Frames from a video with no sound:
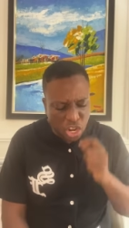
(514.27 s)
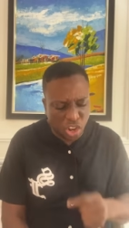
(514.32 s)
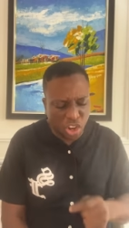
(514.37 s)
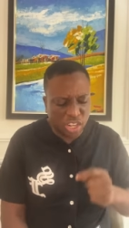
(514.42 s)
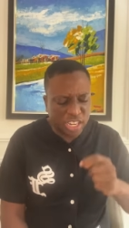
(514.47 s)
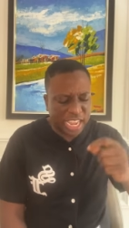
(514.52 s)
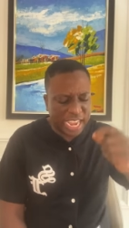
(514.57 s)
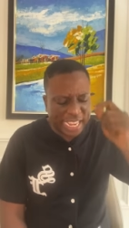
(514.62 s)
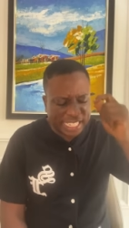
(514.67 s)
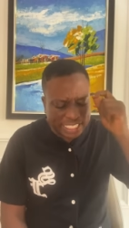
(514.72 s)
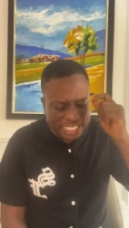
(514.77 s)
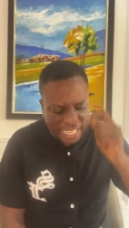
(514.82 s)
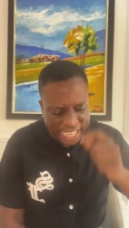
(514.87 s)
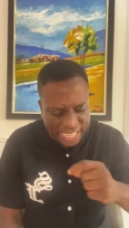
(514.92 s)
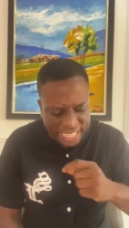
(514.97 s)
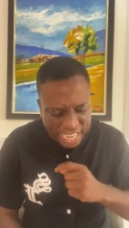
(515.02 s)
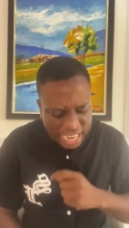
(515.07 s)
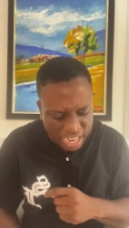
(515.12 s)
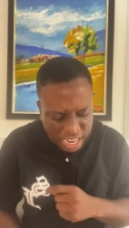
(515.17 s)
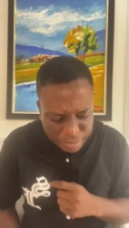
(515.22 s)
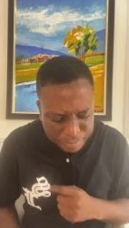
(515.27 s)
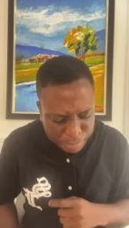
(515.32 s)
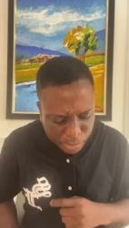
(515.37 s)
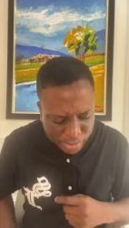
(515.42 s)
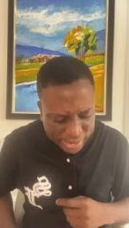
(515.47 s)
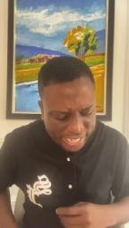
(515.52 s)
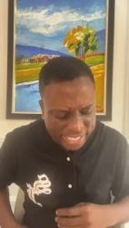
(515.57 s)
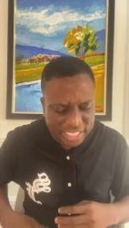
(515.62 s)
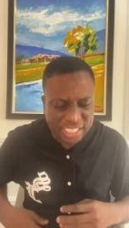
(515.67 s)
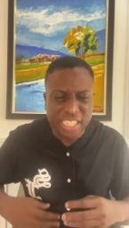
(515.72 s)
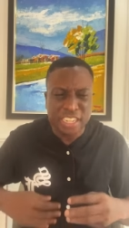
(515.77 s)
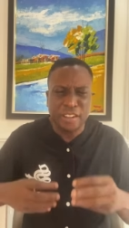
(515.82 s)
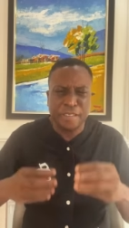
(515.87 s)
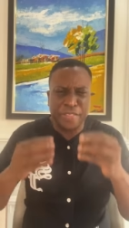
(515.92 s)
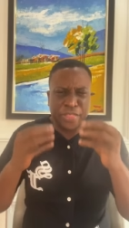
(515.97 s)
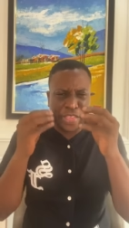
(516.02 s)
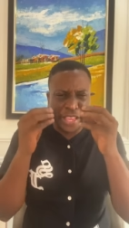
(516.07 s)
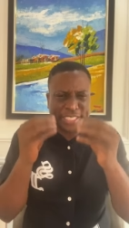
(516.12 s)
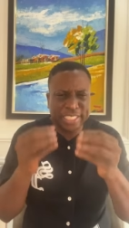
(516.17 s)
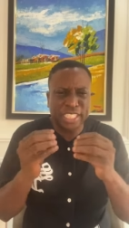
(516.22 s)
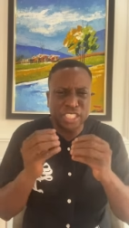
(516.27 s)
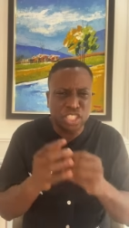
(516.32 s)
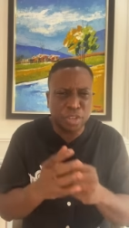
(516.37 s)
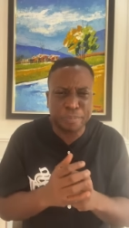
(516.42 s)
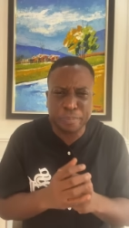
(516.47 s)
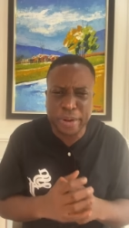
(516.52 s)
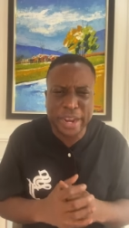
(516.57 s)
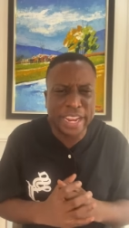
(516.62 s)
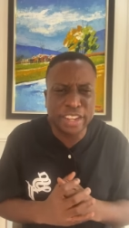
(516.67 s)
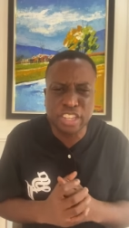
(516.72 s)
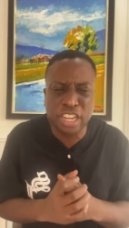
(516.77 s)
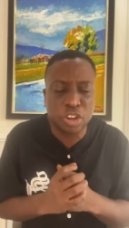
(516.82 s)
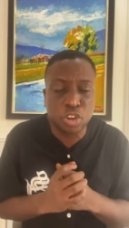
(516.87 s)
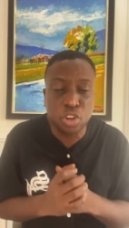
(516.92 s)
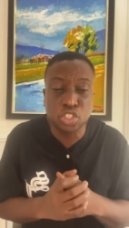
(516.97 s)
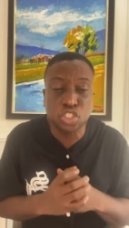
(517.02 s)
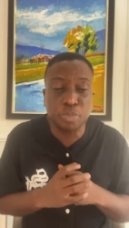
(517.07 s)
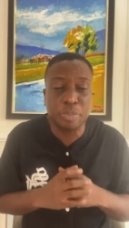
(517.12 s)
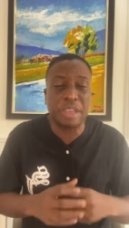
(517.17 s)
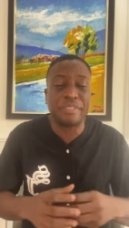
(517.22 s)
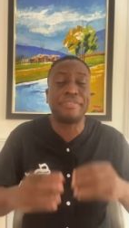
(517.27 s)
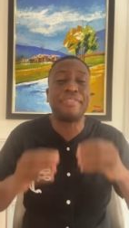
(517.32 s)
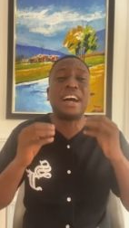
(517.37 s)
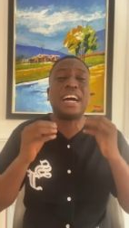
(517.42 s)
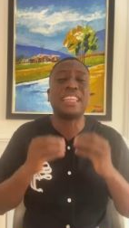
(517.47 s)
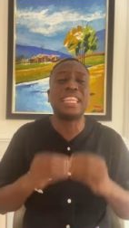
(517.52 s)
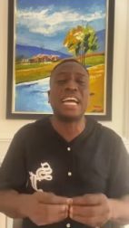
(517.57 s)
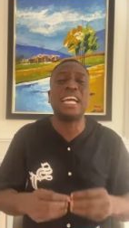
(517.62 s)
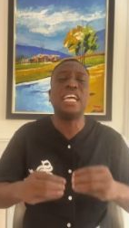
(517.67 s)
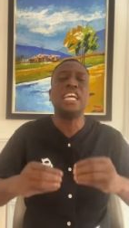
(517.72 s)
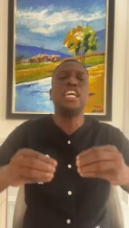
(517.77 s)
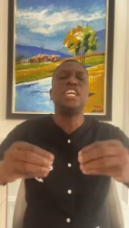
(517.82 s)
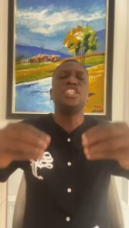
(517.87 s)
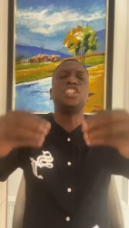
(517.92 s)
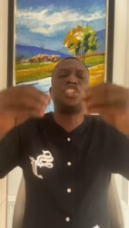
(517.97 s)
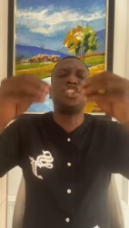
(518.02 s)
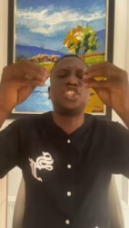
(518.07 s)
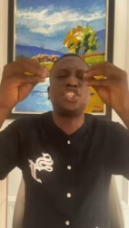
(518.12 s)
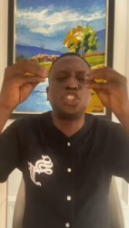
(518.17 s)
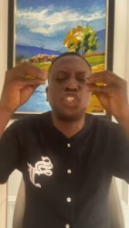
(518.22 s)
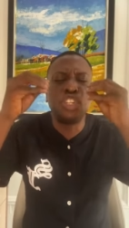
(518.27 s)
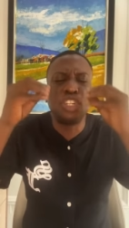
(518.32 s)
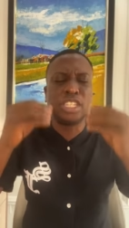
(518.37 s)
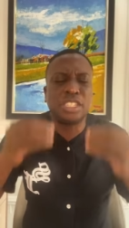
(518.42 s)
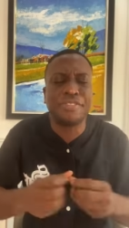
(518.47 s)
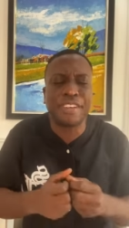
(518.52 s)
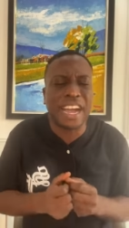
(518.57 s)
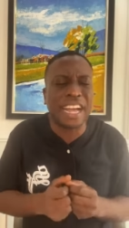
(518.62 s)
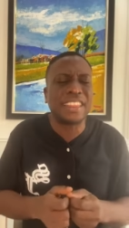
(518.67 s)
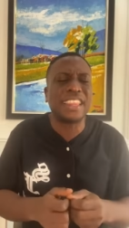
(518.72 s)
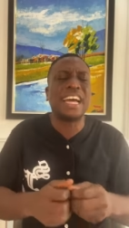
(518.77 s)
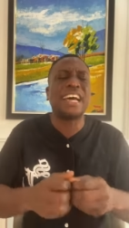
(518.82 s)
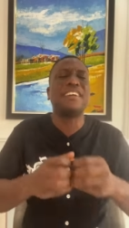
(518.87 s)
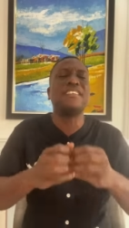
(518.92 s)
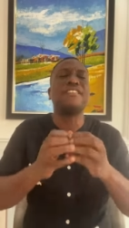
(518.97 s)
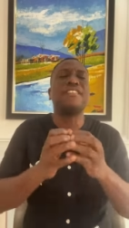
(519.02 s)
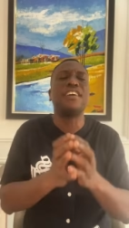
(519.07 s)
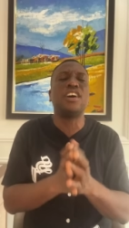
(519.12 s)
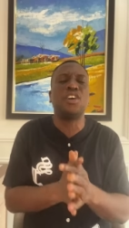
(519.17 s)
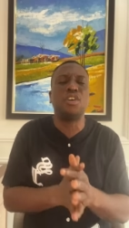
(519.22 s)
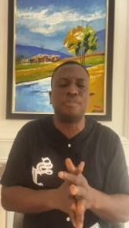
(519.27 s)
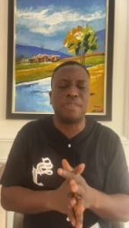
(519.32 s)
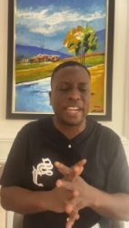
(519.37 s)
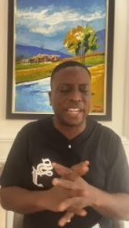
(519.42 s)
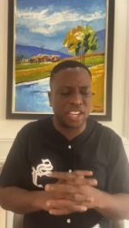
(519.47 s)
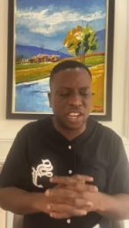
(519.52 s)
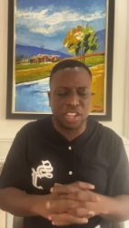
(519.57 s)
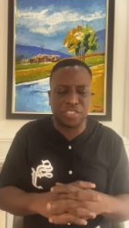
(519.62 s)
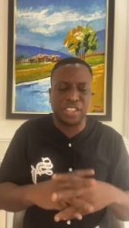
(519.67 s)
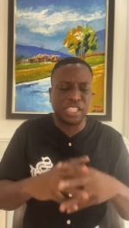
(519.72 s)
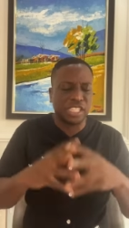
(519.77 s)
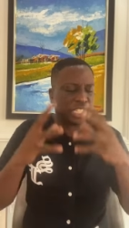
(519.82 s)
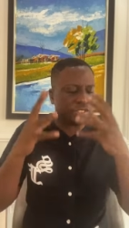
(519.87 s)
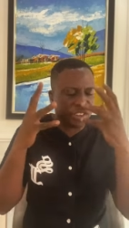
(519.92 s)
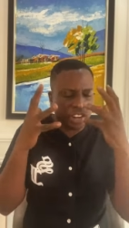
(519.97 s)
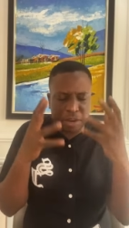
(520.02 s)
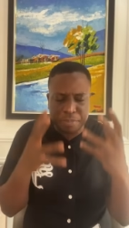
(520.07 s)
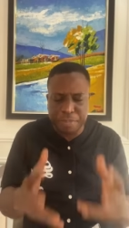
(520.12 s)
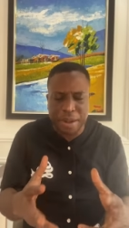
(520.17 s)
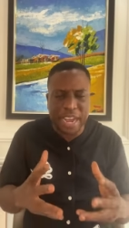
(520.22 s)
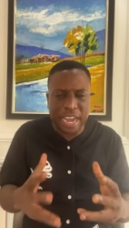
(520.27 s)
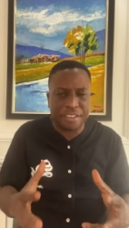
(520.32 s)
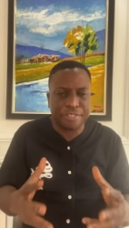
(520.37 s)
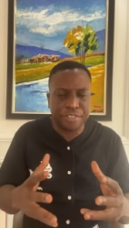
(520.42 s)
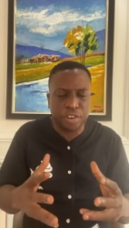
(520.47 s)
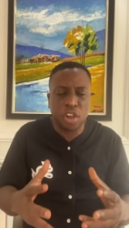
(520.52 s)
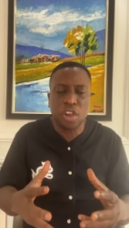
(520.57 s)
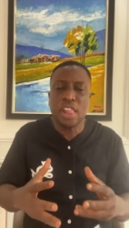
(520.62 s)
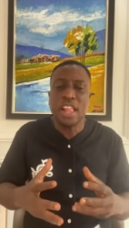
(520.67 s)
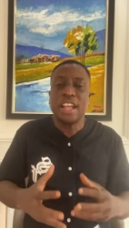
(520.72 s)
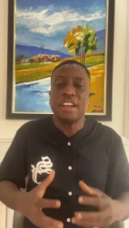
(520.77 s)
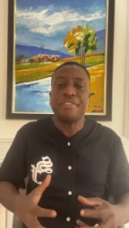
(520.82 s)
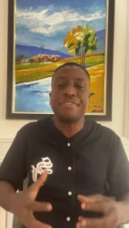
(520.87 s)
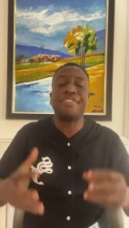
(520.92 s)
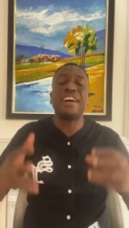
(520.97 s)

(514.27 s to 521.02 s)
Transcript: God has heard our prayers. This is the prayer you are going to be. Father, Father, oh my God, this is very powerful.